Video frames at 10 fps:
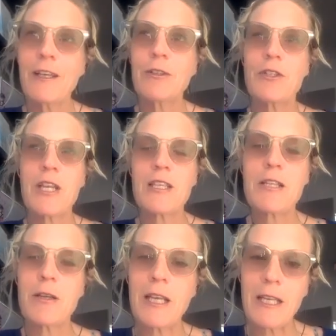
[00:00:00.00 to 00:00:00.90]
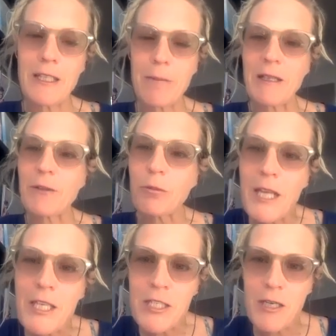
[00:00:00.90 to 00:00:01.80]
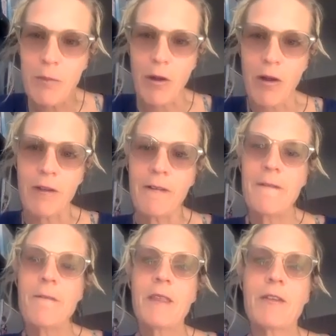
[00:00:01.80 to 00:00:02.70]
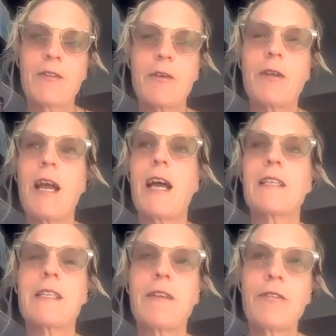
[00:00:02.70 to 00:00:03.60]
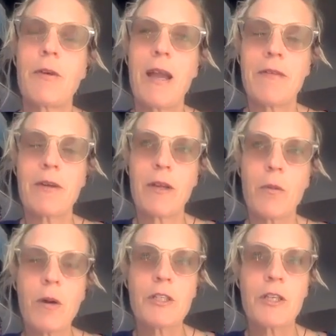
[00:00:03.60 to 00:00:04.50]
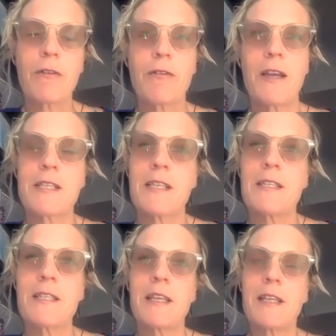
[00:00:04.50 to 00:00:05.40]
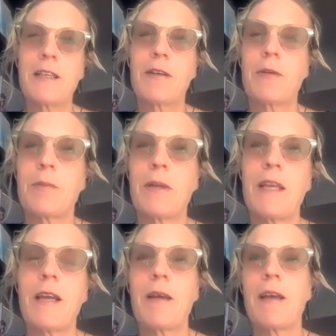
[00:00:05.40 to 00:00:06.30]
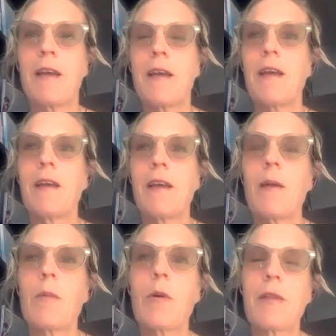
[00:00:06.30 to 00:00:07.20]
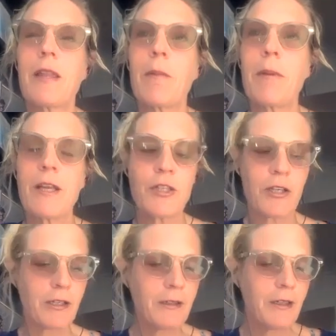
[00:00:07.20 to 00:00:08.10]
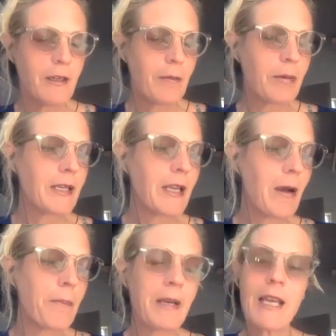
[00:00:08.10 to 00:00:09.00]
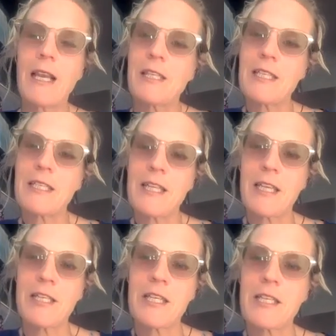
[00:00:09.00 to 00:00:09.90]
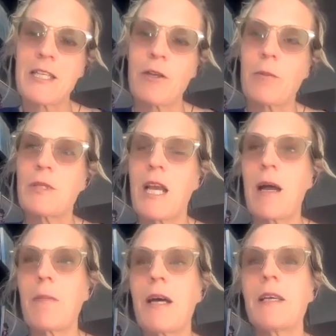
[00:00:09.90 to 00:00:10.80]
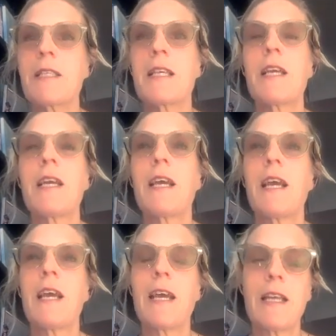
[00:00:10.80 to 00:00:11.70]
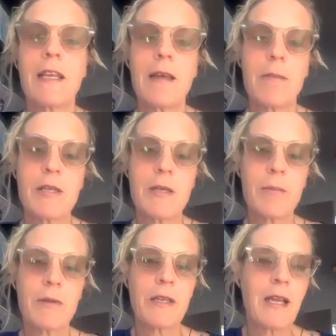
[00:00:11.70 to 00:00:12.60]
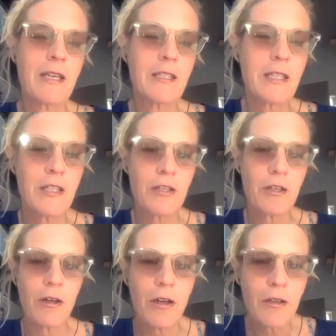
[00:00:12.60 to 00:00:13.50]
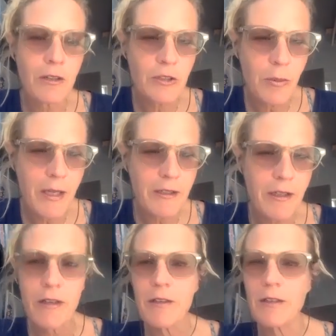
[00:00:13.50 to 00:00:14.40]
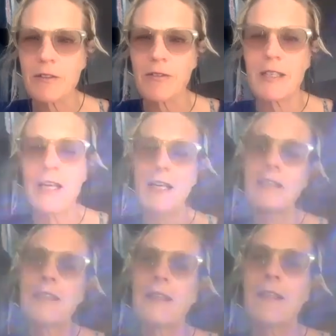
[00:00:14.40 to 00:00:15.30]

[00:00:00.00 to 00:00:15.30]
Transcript: to just look a little bit reasonable. So you guys, if you're ever going to watch our faces, it could be more than a pleasure. But now Pernilla just said that she's in her pajamas, and but she put a nice t-shirt on or sweater on, looks very nice.